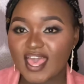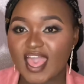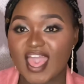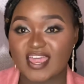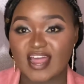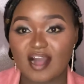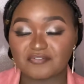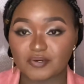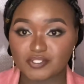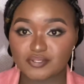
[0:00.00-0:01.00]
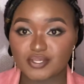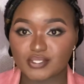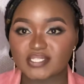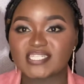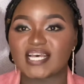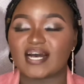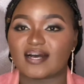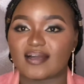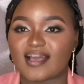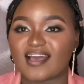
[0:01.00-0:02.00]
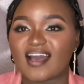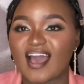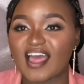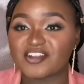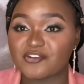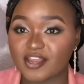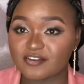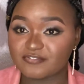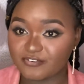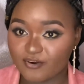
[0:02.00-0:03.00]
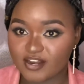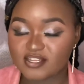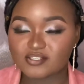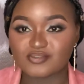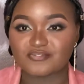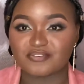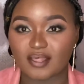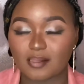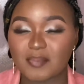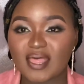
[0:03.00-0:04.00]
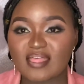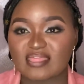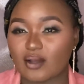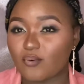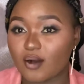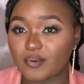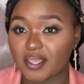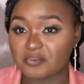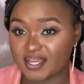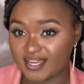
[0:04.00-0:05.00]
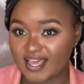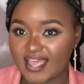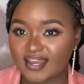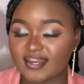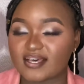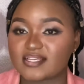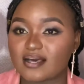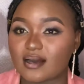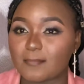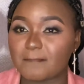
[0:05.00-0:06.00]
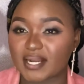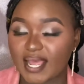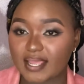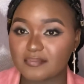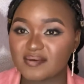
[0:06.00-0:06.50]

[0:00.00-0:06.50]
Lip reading: and I've also used Android phone to film, the Huawei Y9 Prime.